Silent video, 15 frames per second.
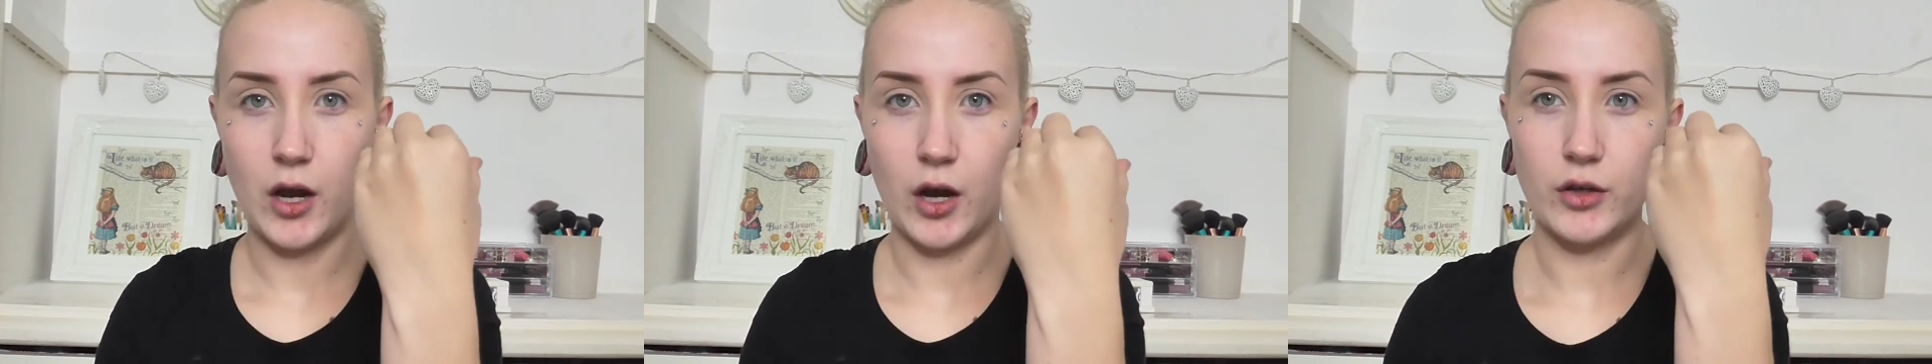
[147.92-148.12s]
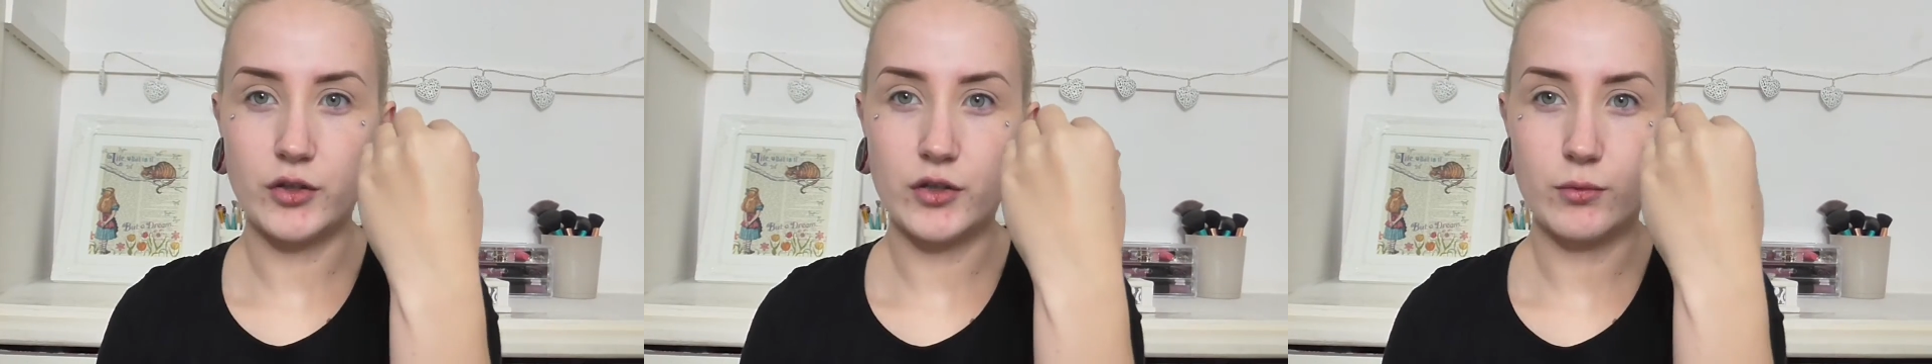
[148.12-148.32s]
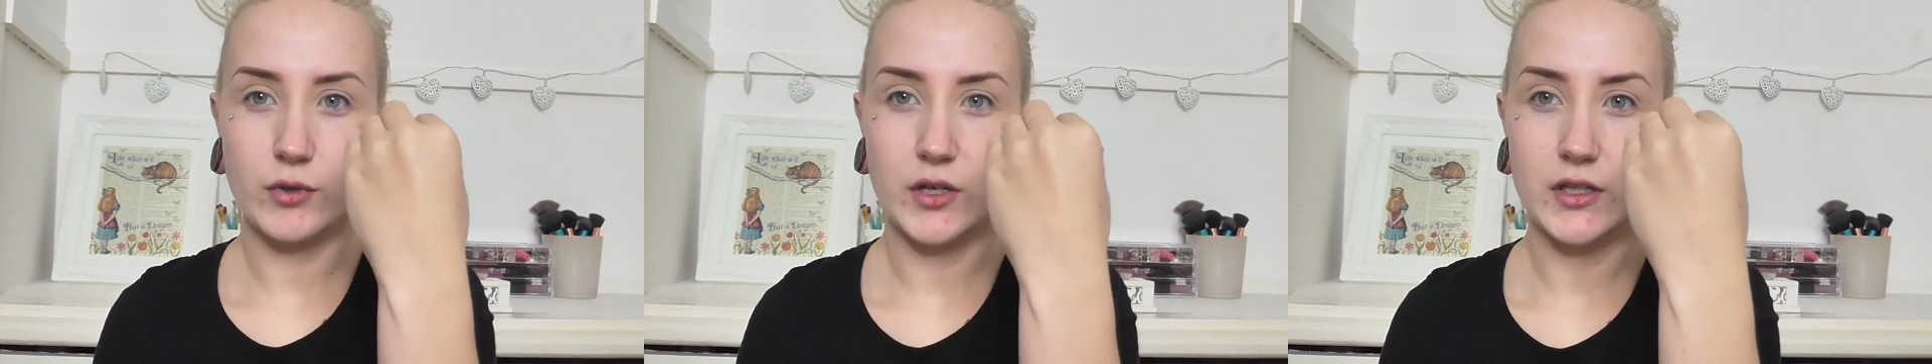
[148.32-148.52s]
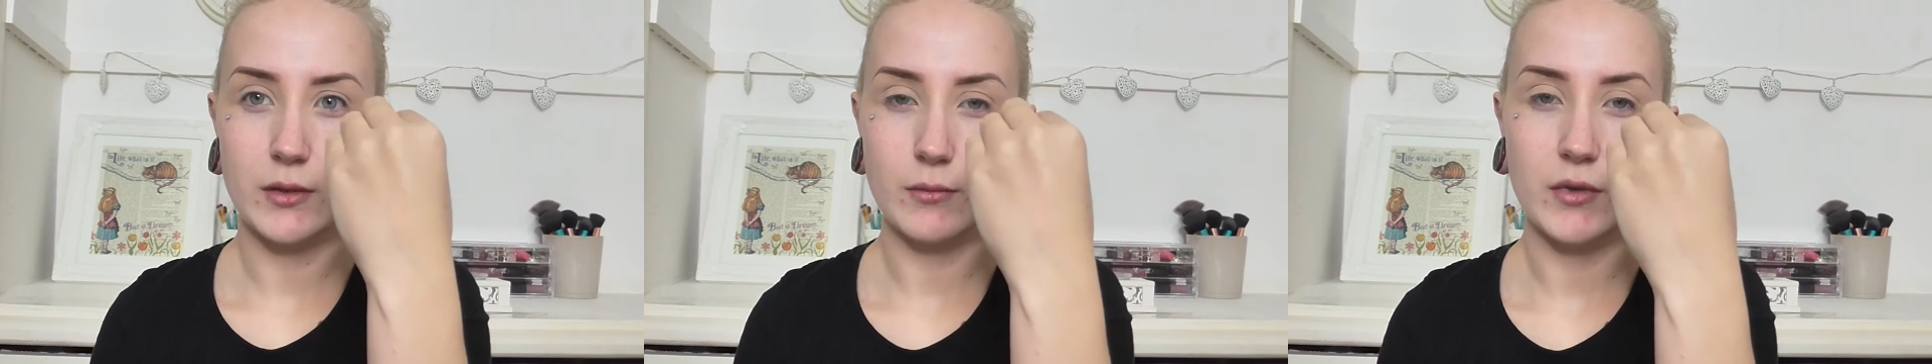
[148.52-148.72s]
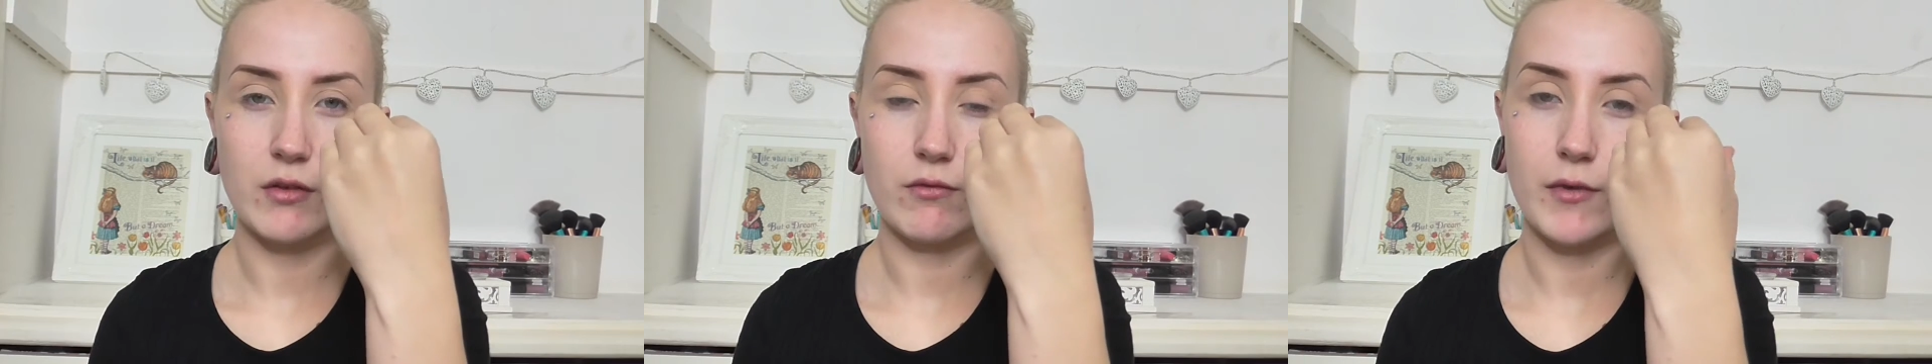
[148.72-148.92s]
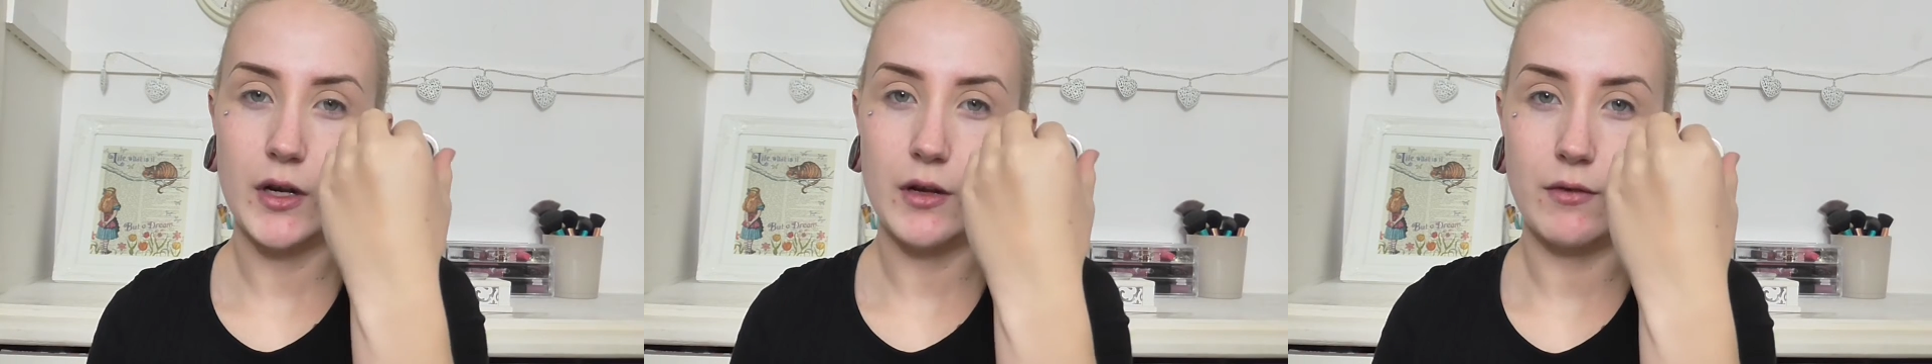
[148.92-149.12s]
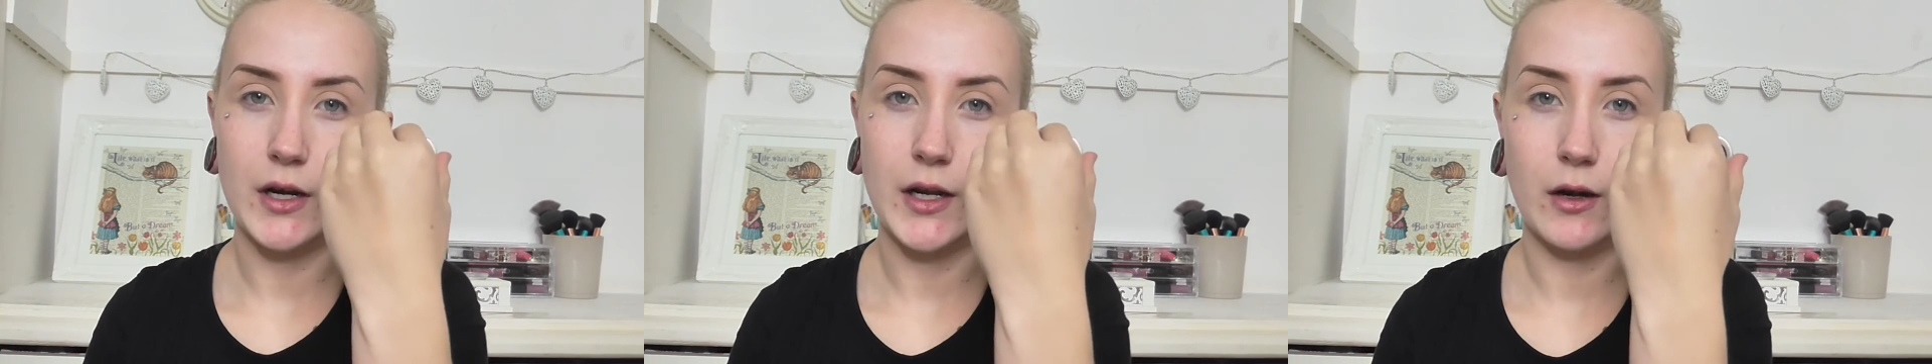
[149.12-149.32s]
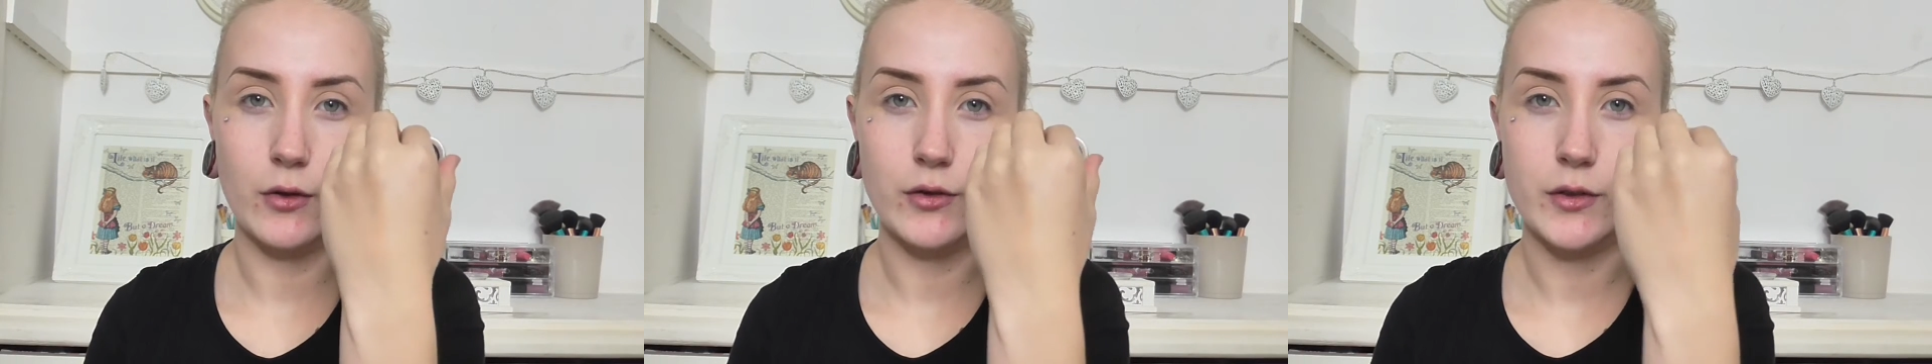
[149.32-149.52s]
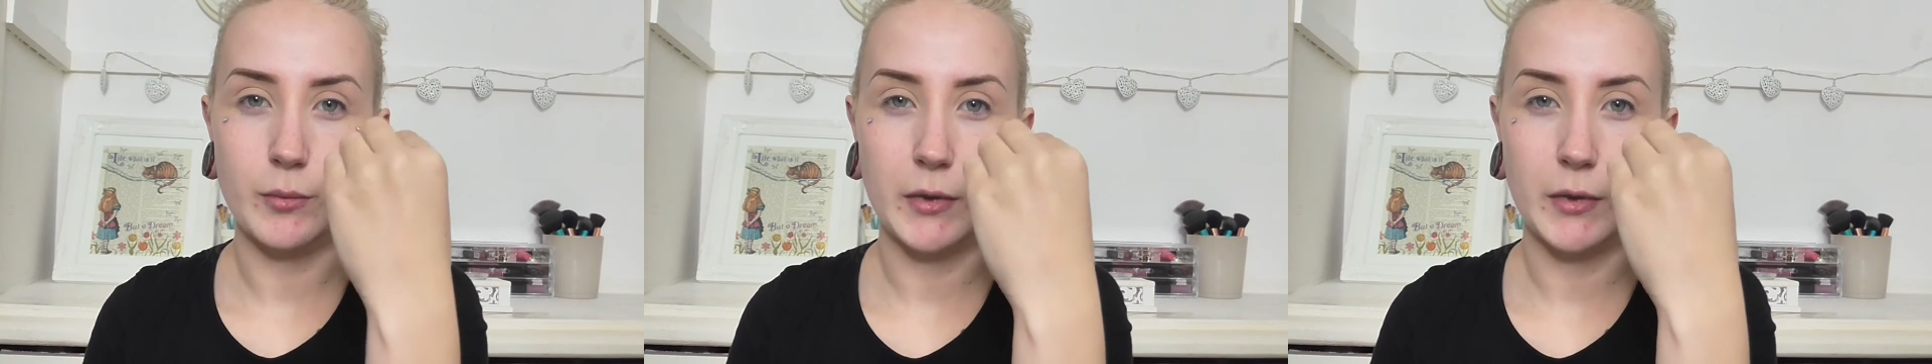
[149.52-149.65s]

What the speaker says: I just wanted something really close to